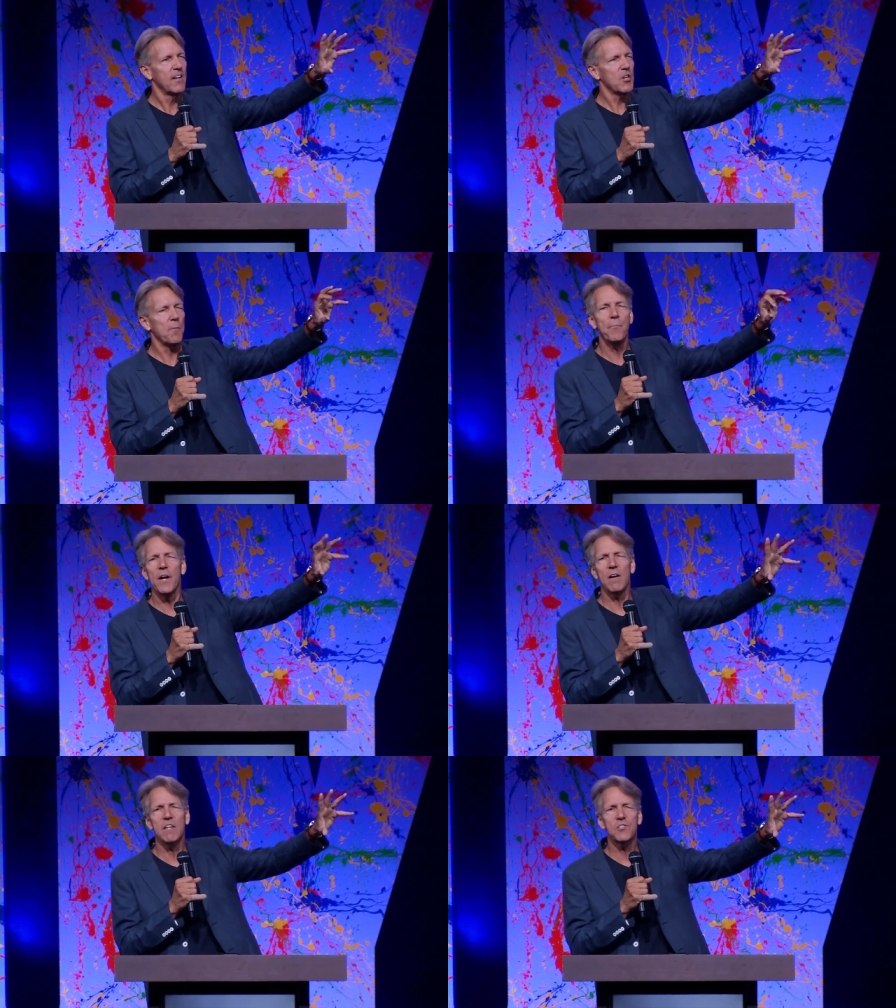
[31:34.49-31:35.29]
You can
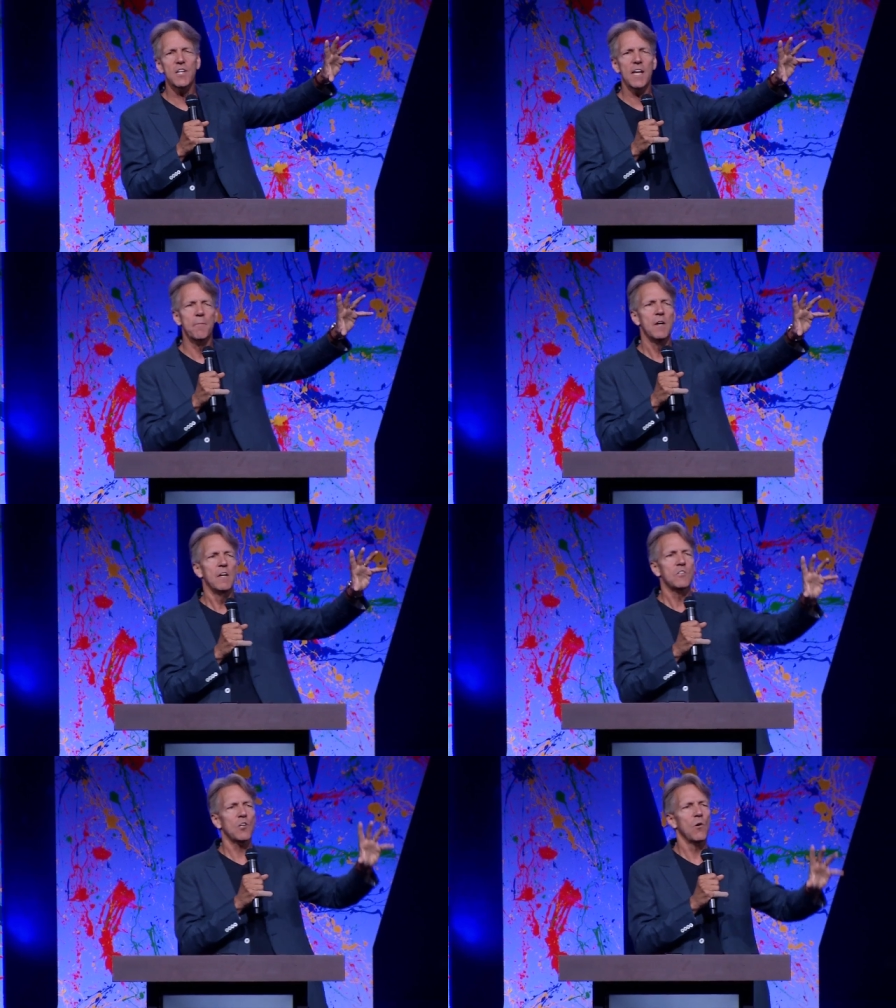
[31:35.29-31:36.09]
barely see them.
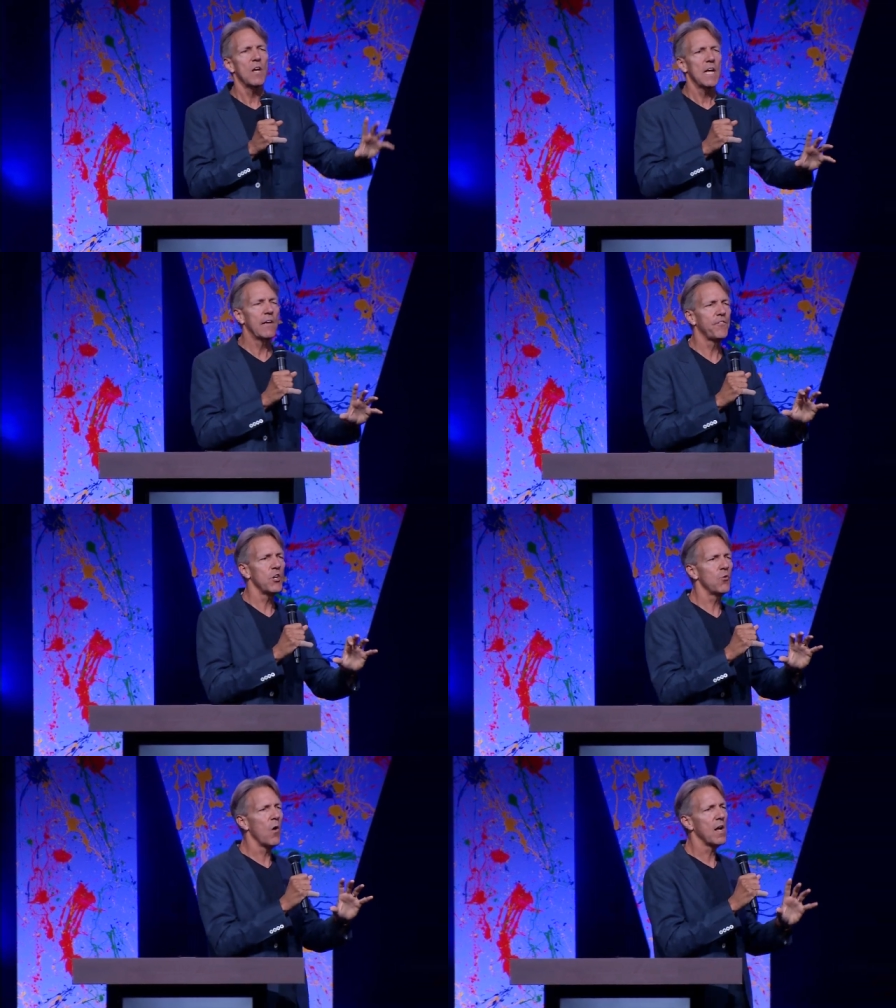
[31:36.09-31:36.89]
So if
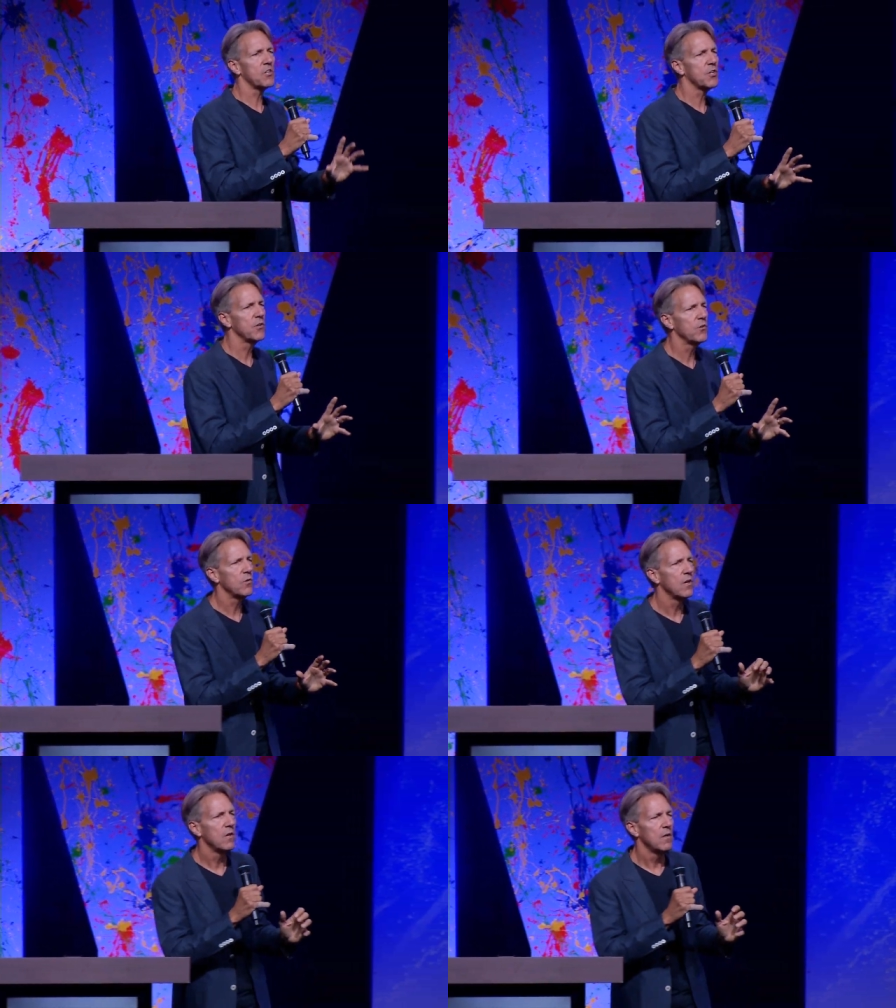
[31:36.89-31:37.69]
you want
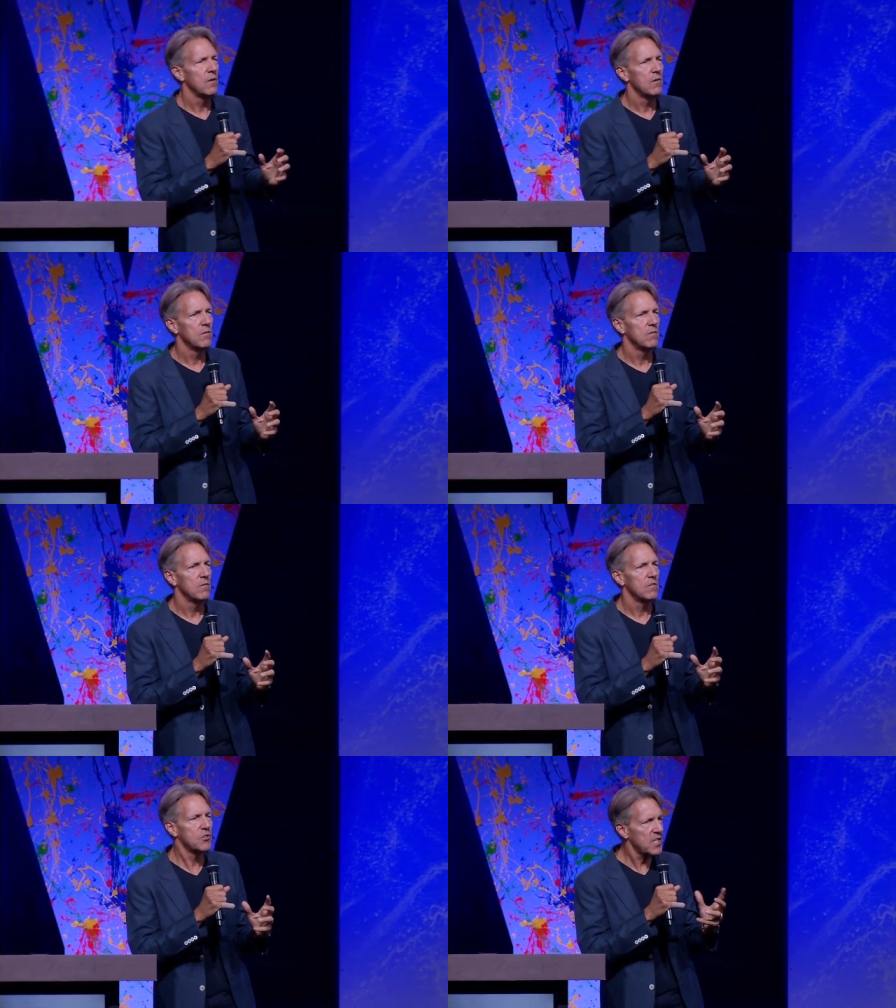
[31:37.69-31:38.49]
to
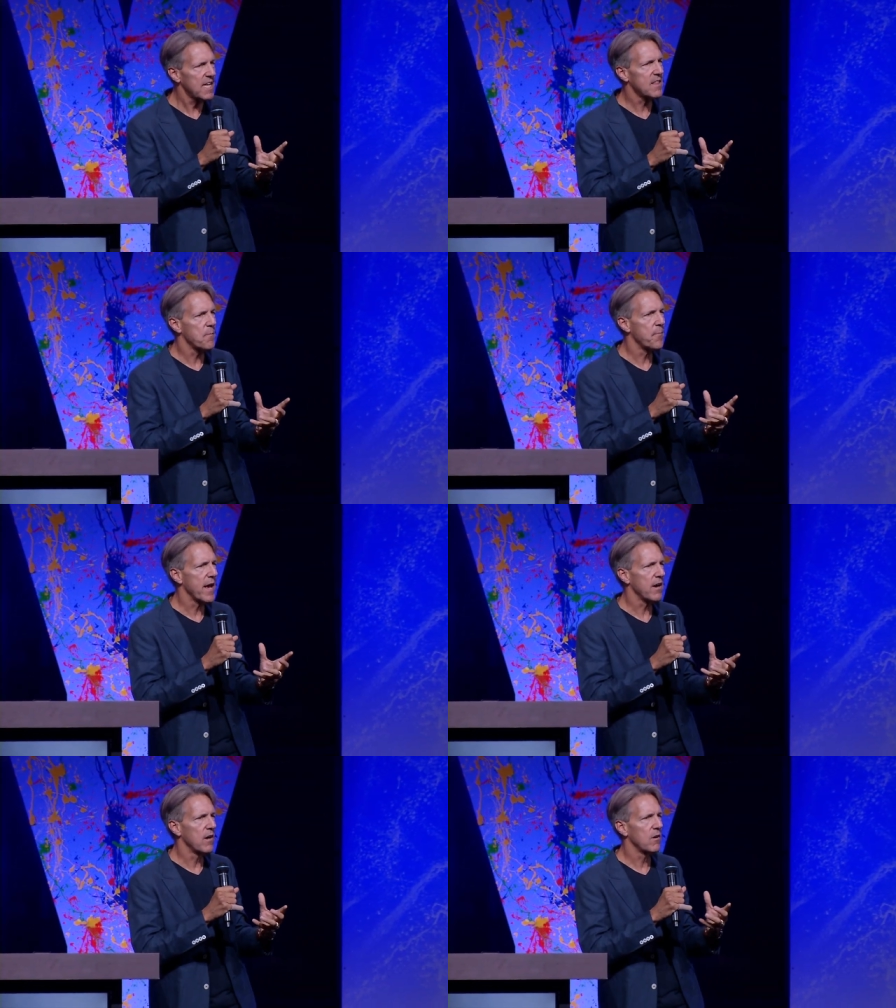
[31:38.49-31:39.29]
see them
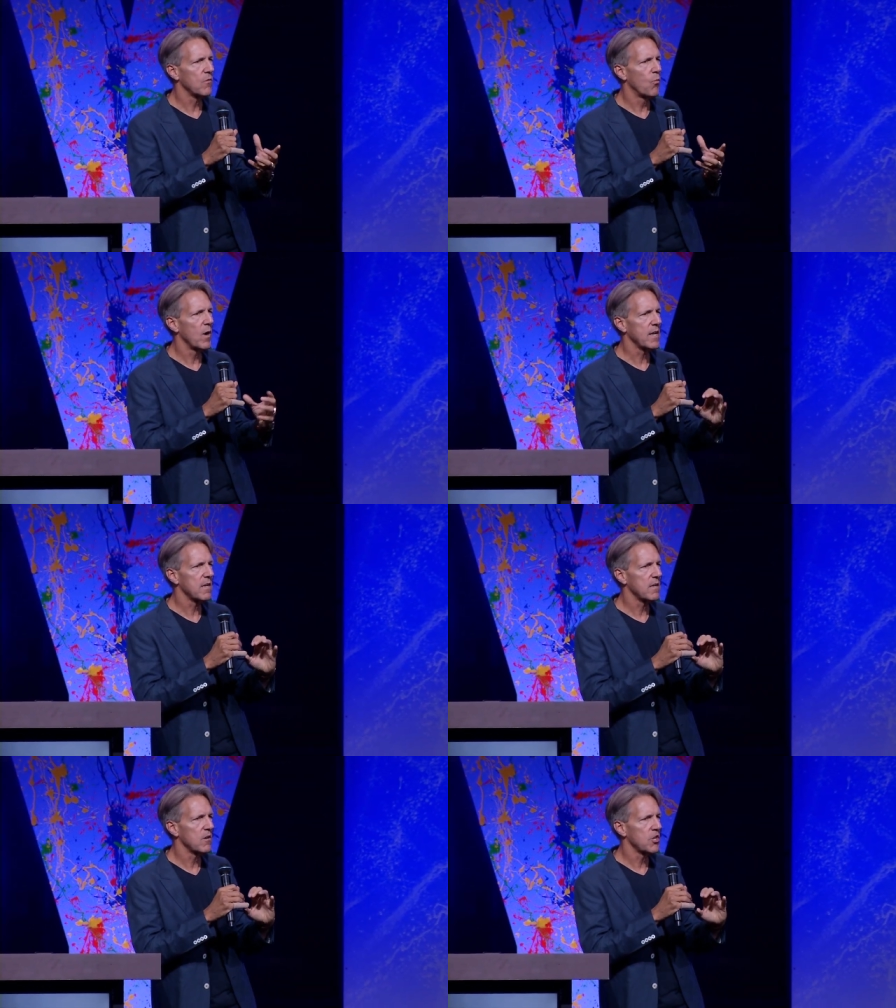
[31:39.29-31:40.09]
better,
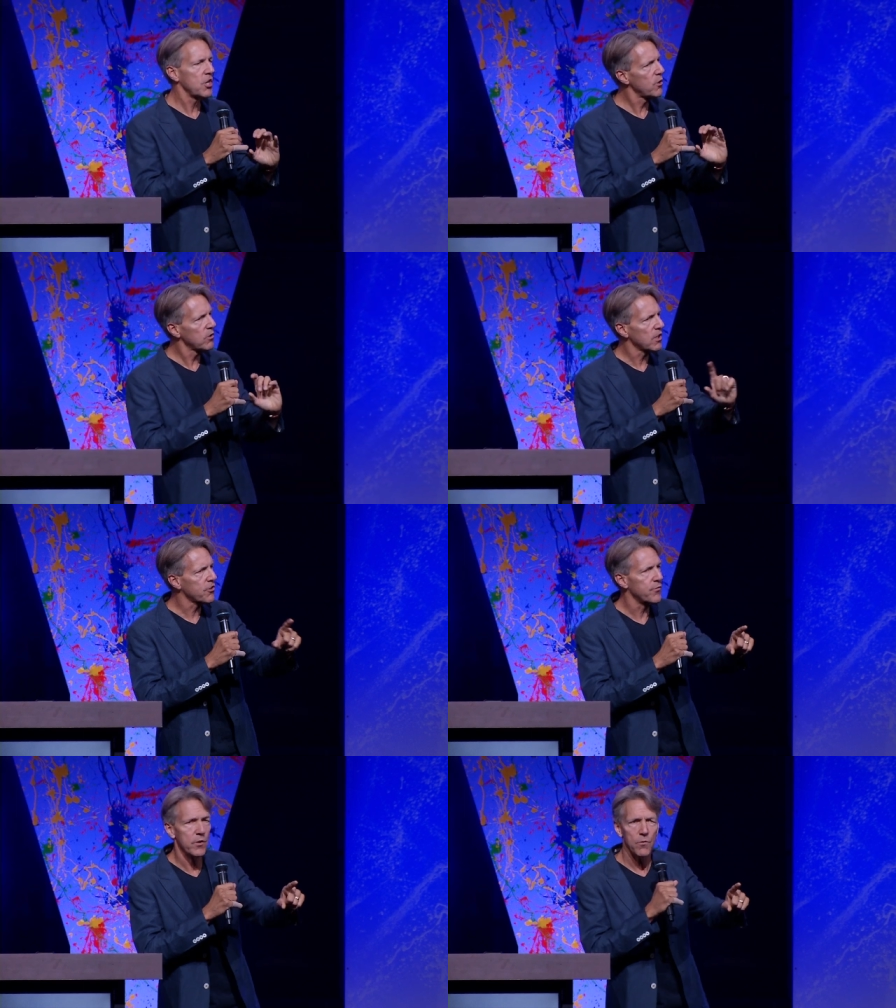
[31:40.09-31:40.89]
what do you look
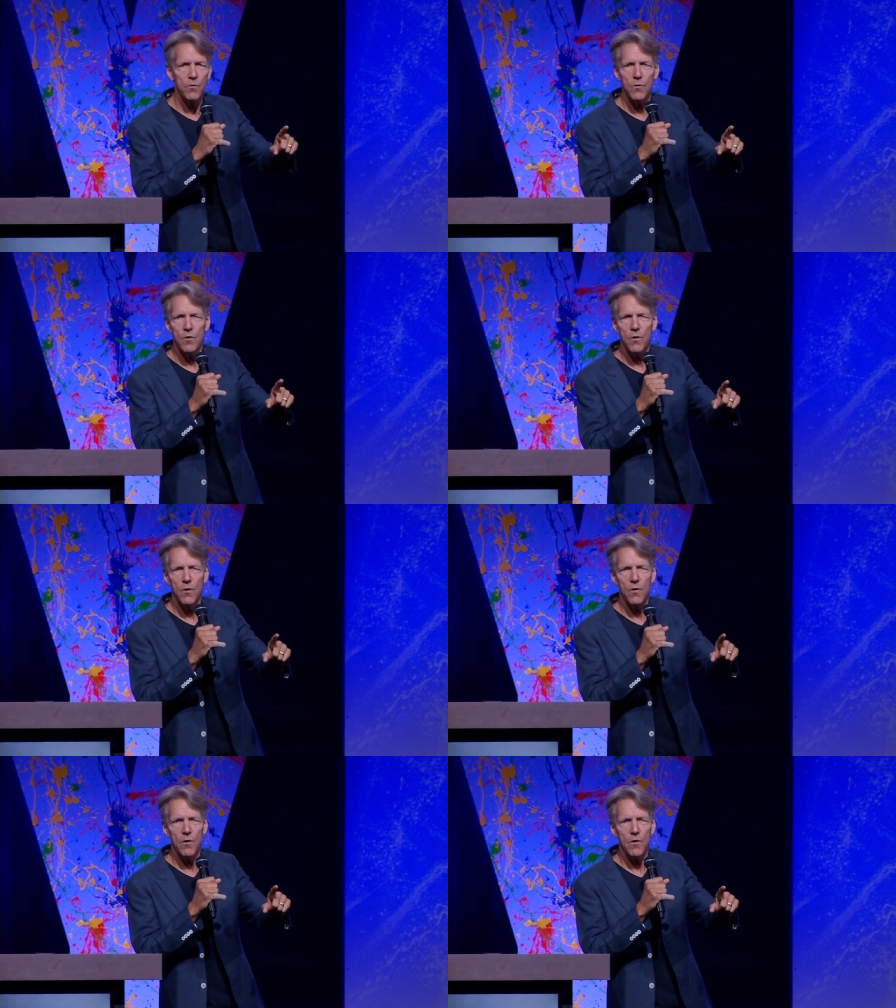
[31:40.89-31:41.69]
through?
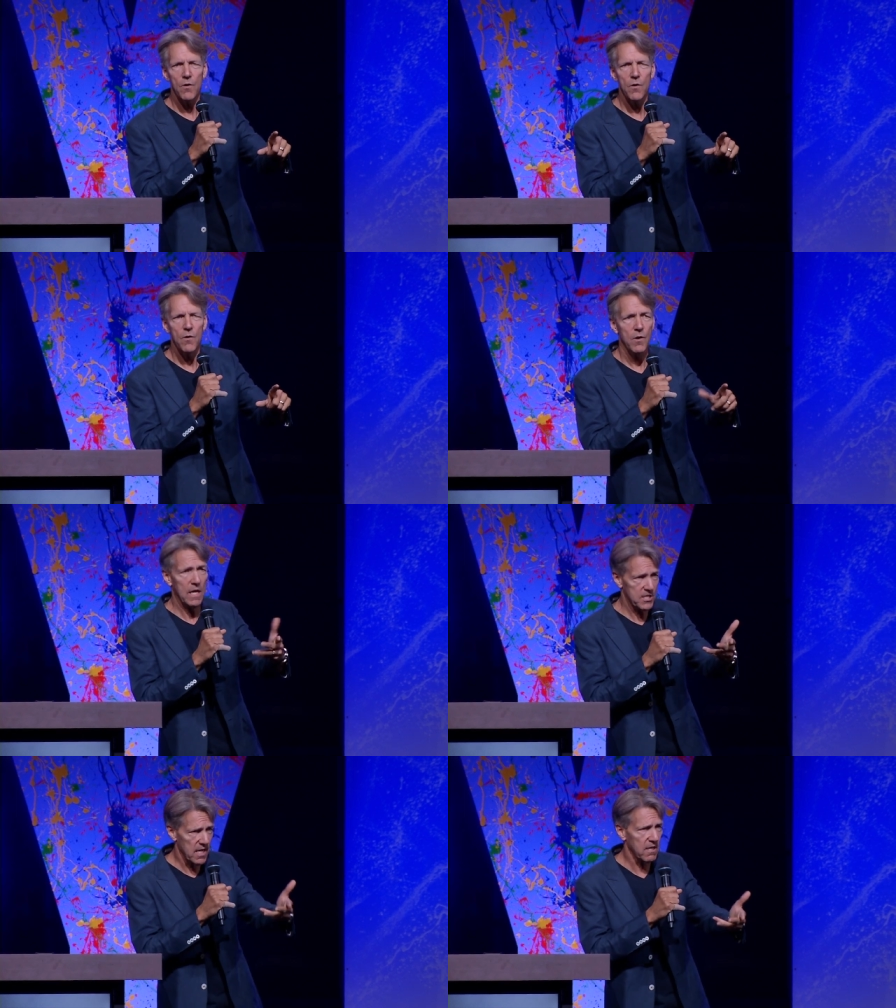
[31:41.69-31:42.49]

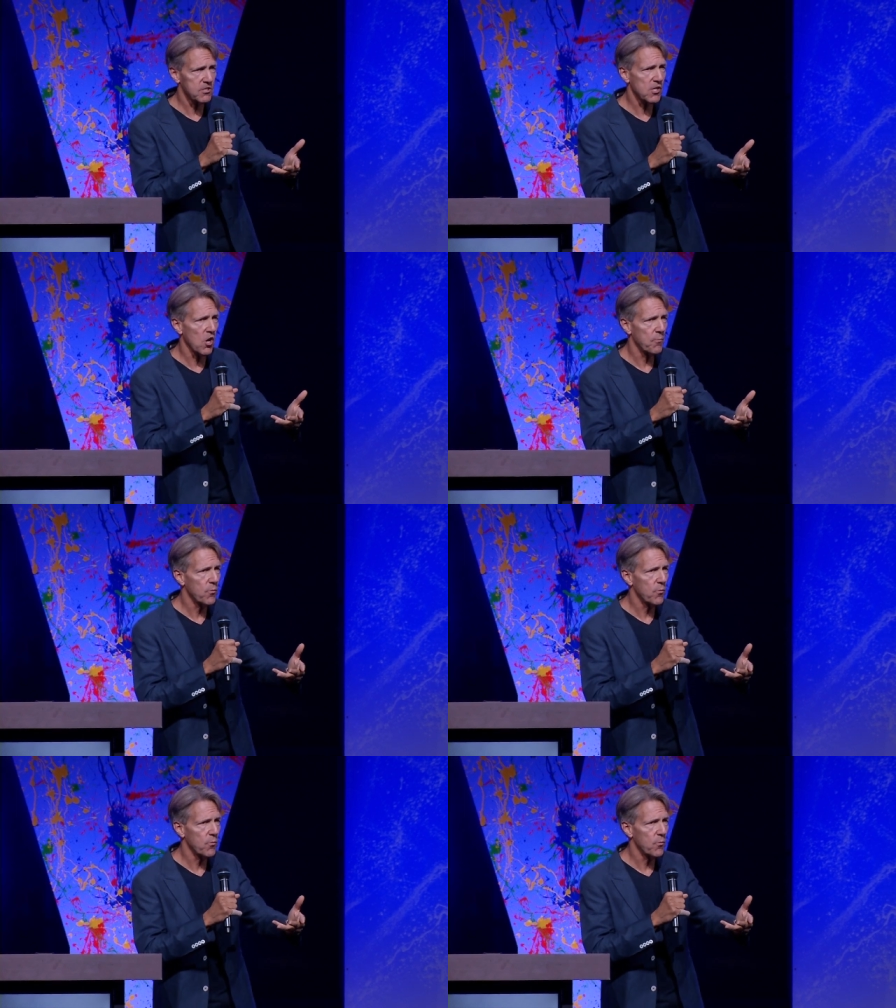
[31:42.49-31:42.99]
A telescope.